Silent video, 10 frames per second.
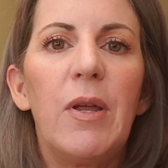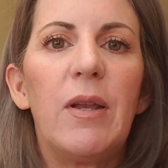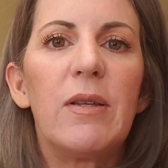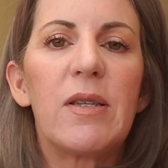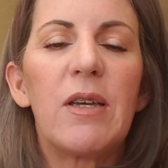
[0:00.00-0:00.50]

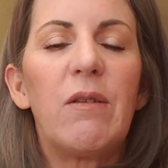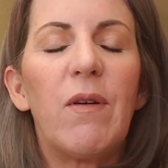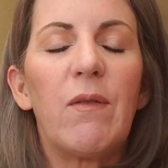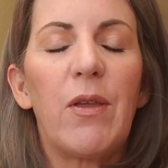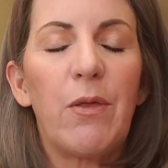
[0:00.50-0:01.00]
instead of
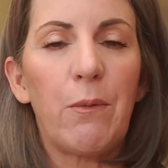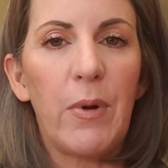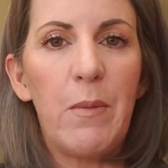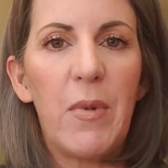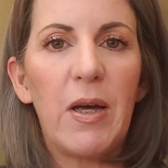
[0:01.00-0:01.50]
every
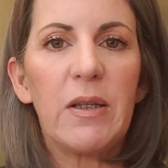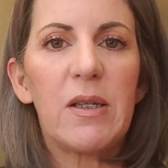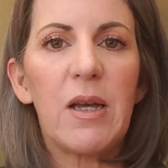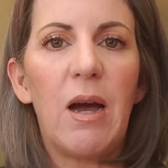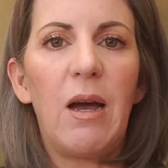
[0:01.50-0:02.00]
3
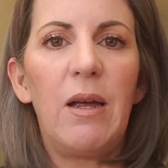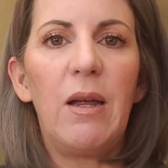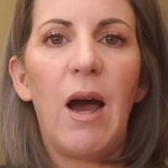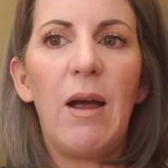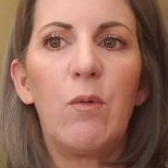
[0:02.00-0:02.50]
months,
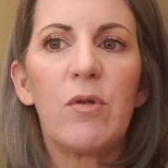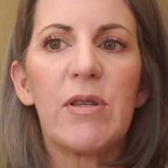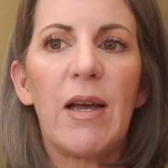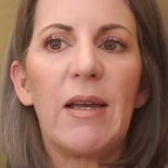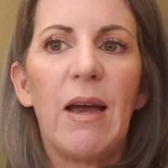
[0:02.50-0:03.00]
I
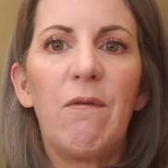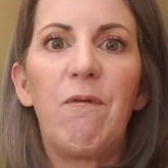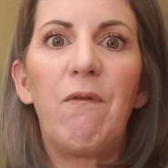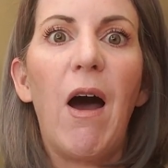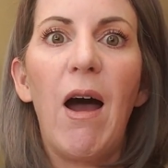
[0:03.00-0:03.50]
was like at
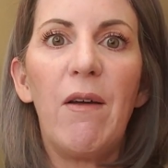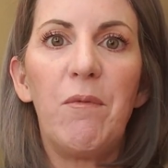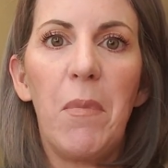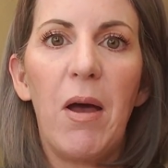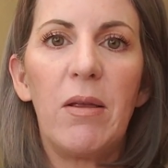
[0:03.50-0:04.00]

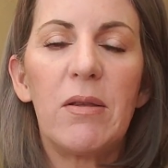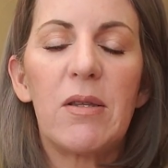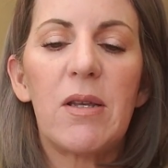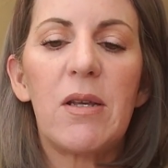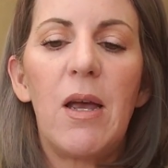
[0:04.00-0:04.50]
5
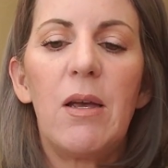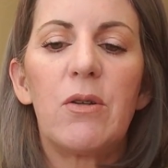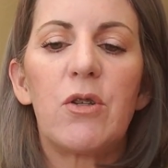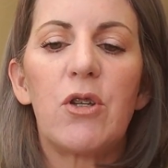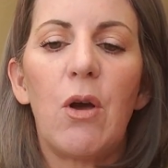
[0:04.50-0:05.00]
months.
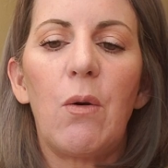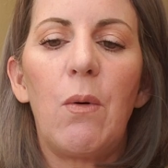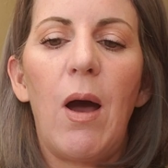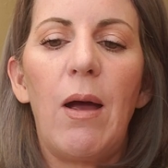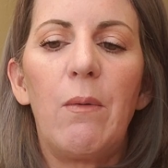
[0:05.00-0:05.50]

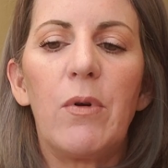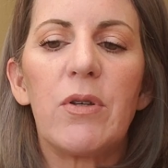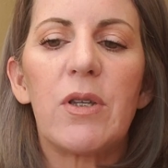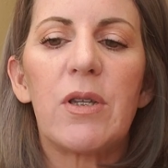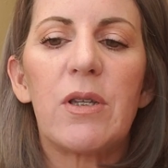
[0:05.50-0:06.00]
So I
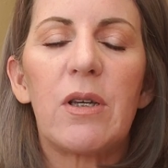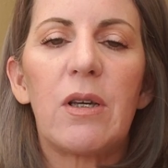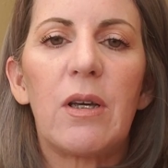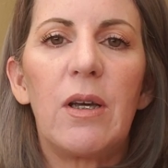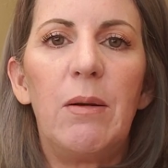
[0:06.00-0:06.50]
was
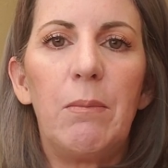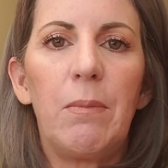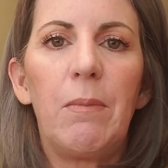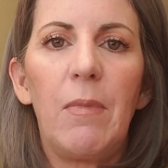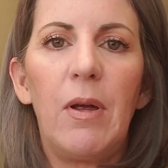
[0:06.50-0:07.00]

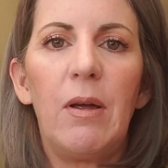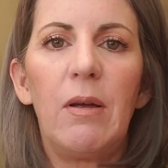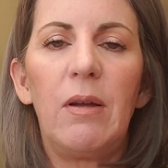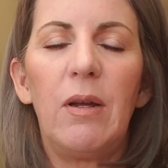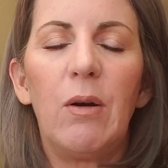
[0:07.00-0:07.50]

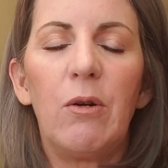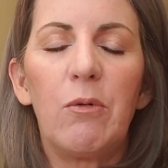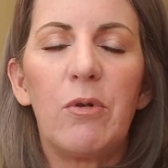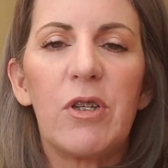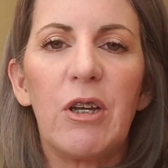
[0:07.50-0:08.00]

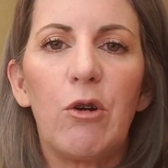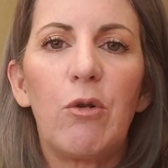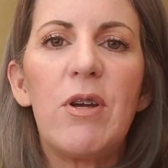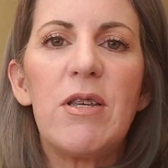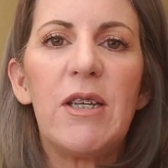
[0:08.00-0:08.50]
it was
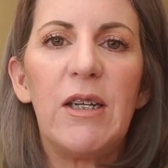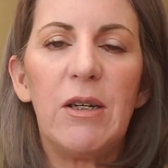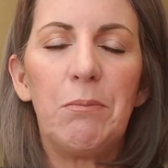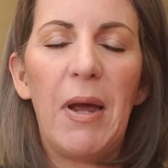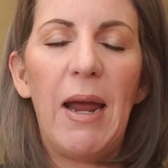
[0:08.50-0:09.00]
increasing
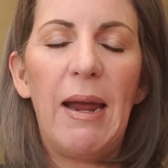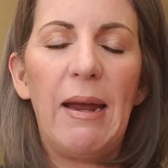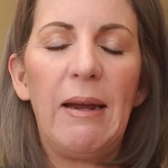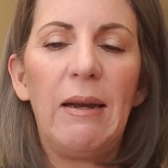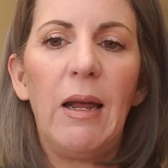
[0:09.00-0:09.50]
in
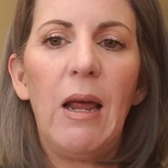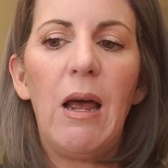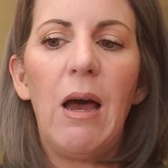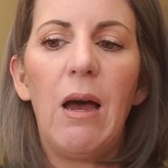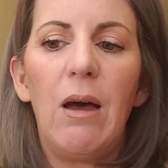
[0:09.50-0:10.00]
pain.
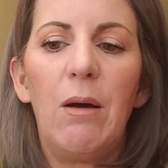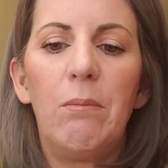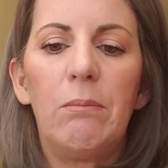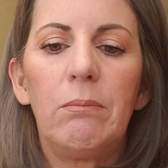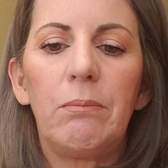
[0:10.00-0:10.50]

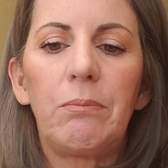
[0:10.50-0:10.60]
And